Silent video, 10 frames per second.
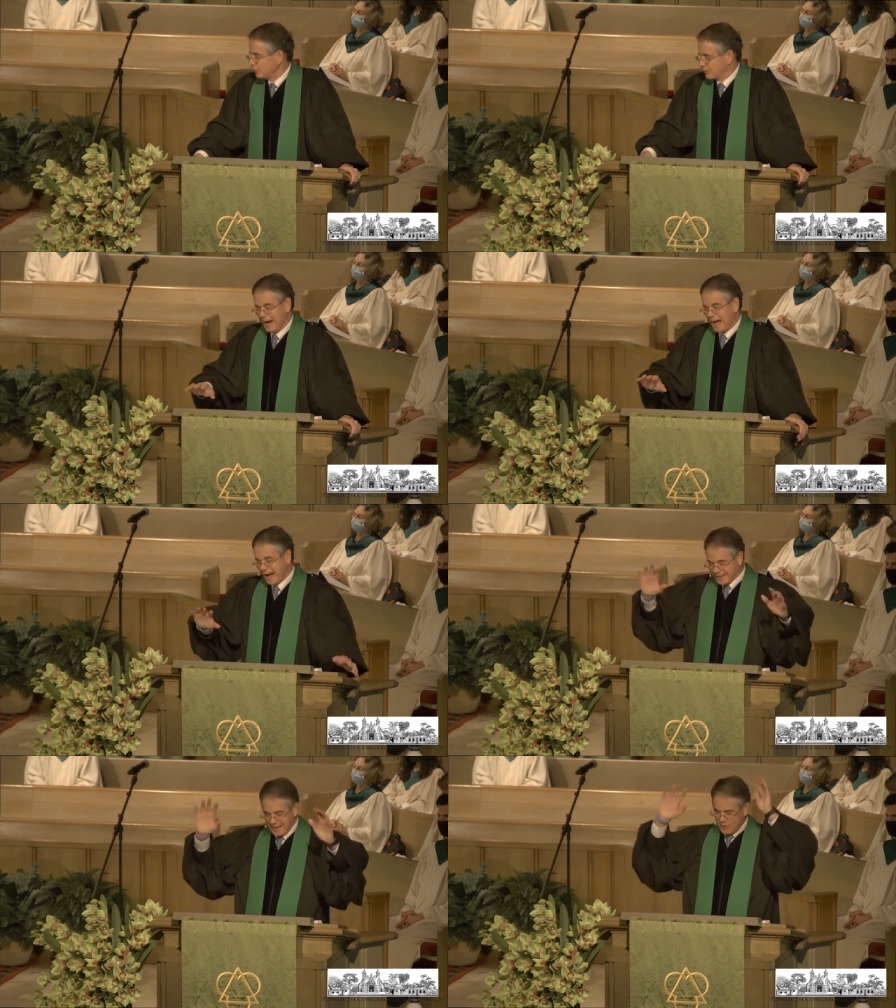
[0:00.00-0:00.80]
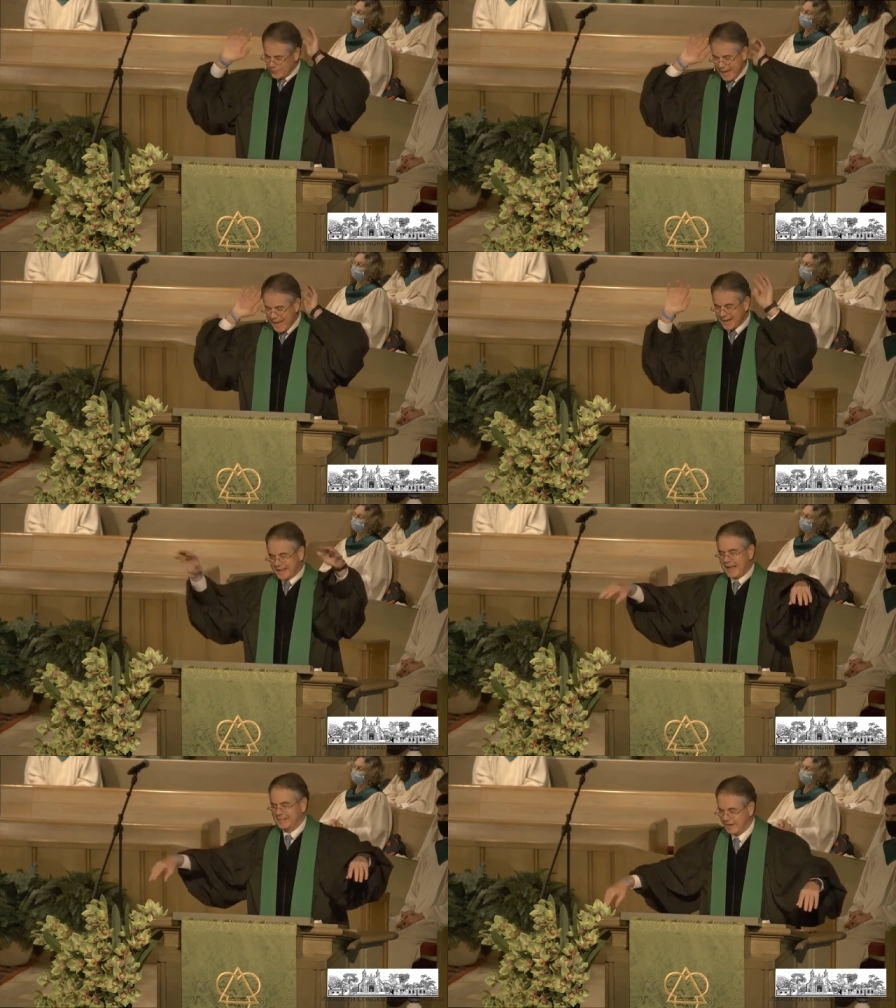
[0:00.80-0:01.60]
You cannot get, you
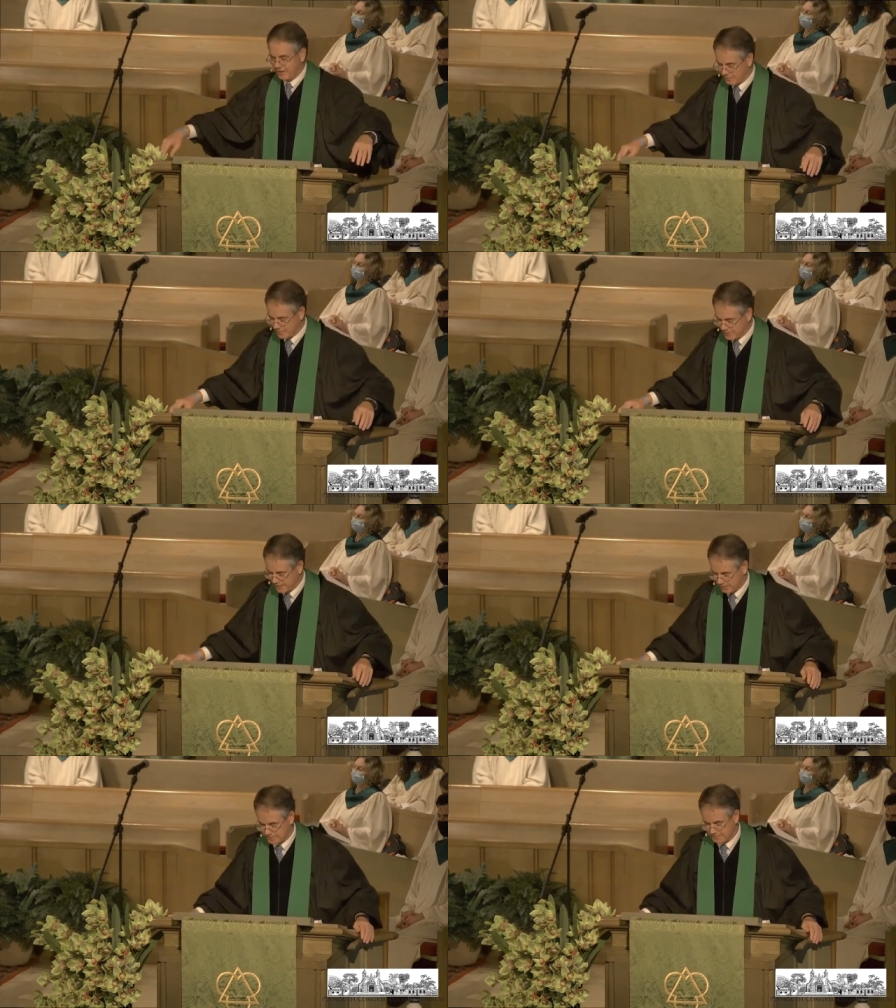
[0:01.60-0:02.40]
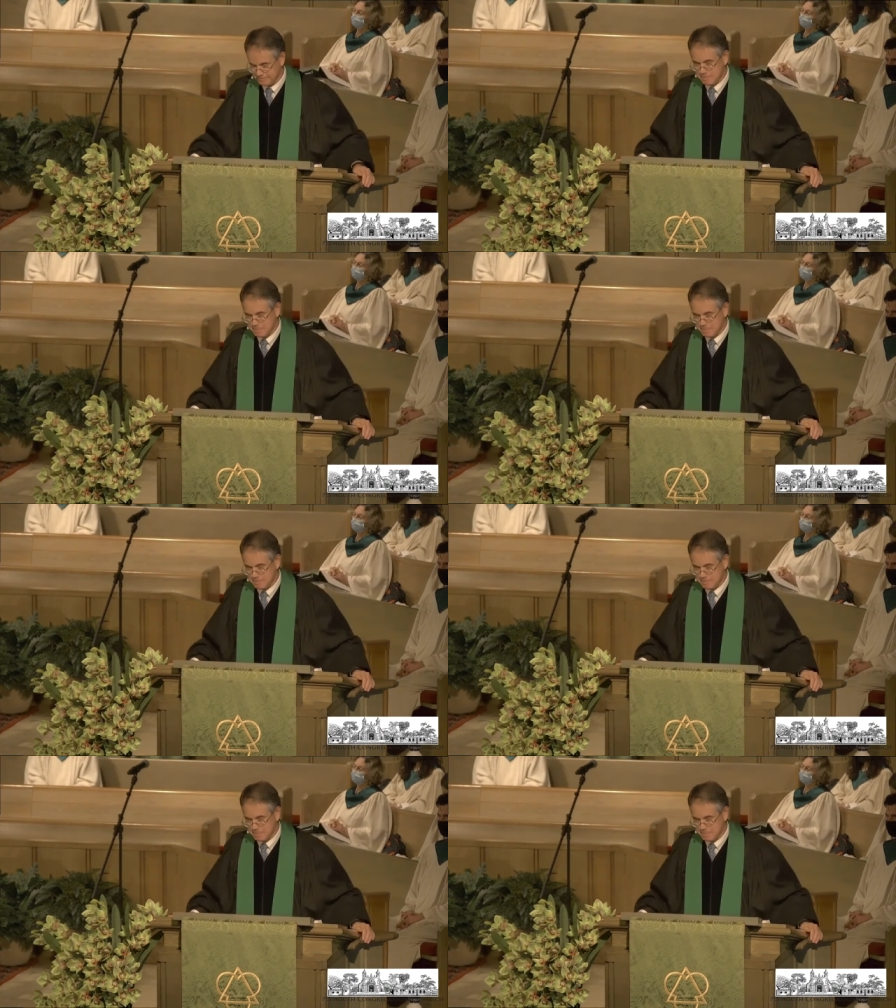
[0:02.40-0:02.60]
can't get there from here.